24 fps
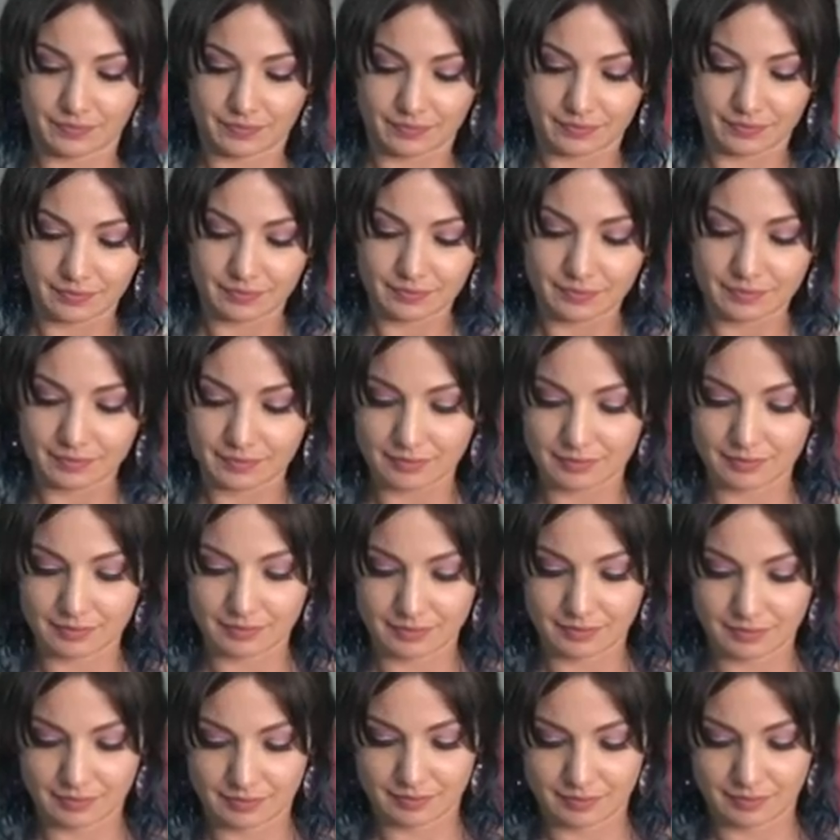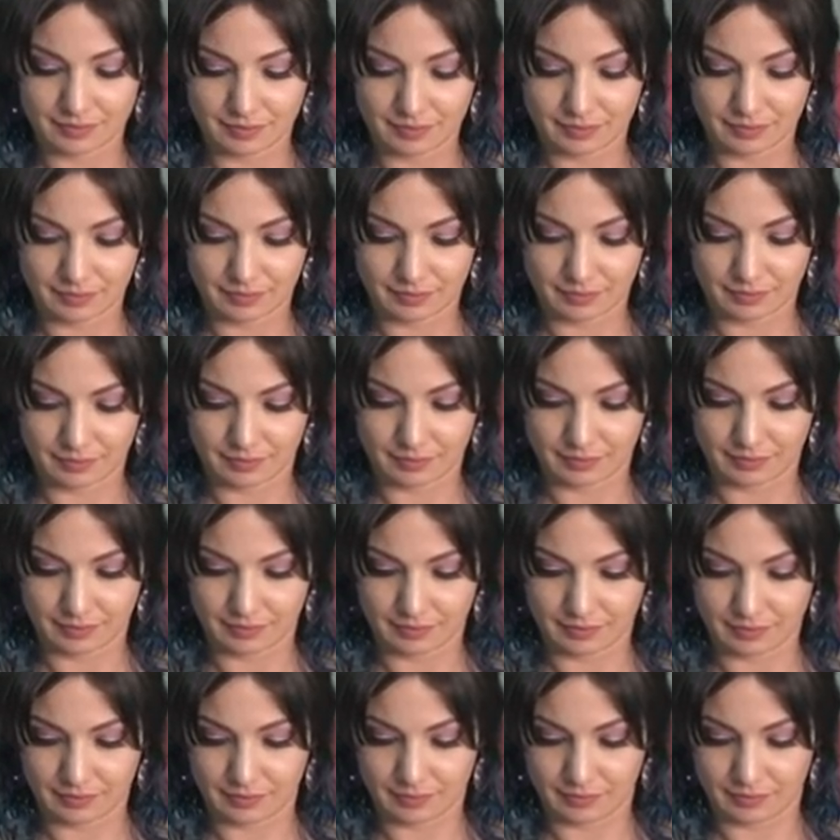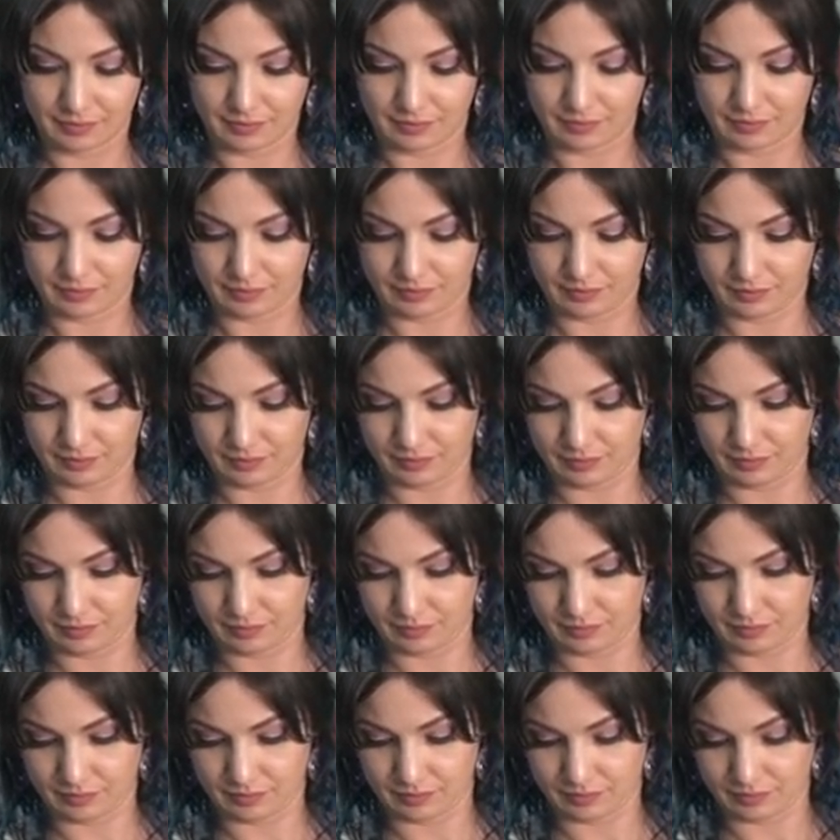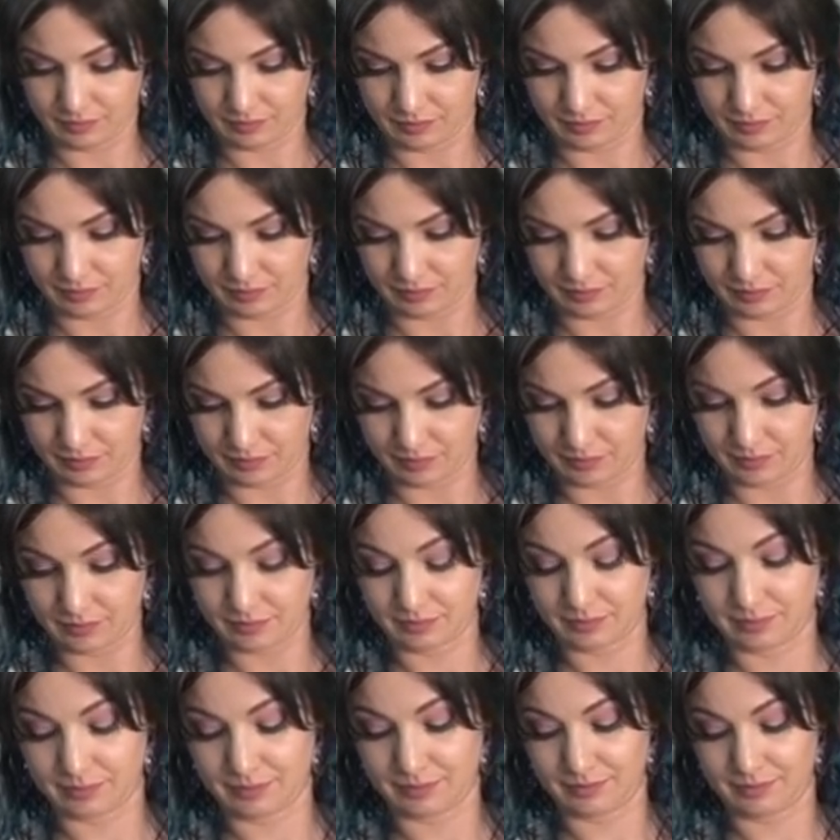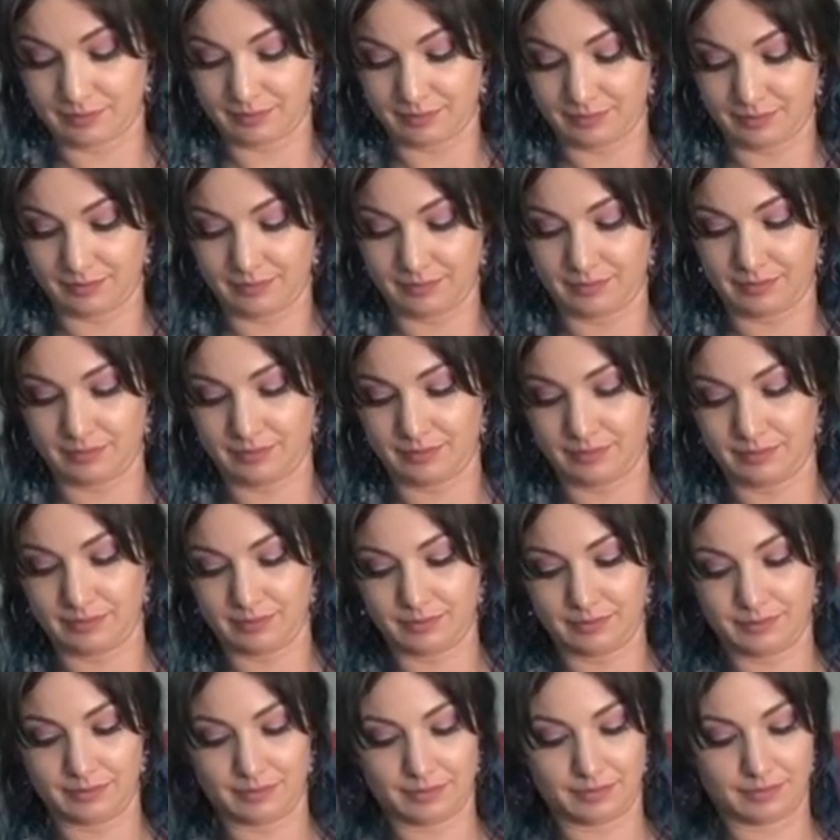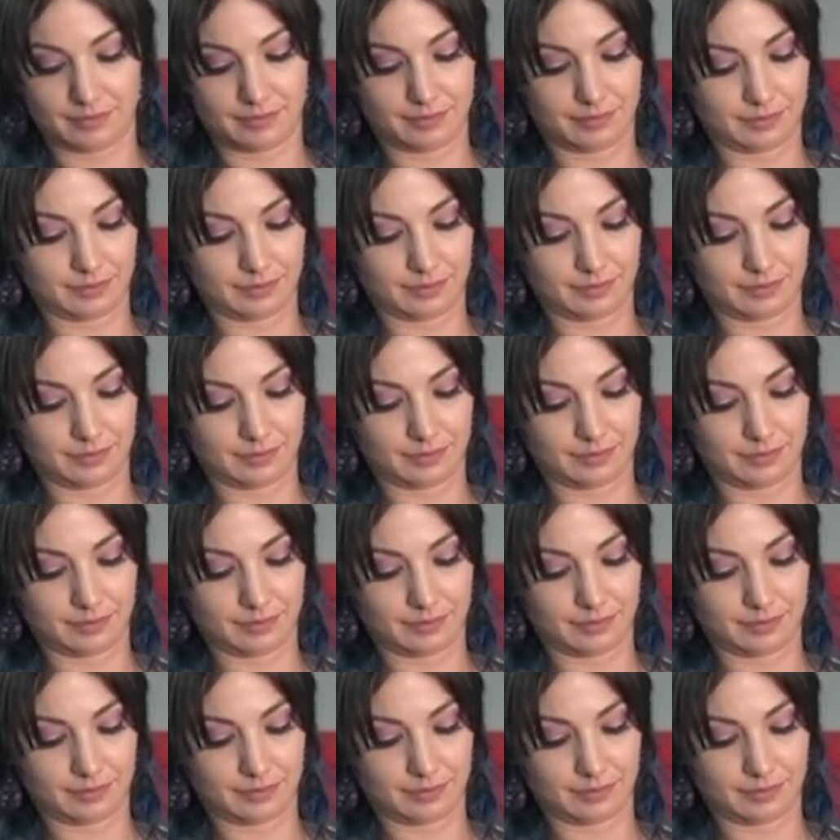[no speech]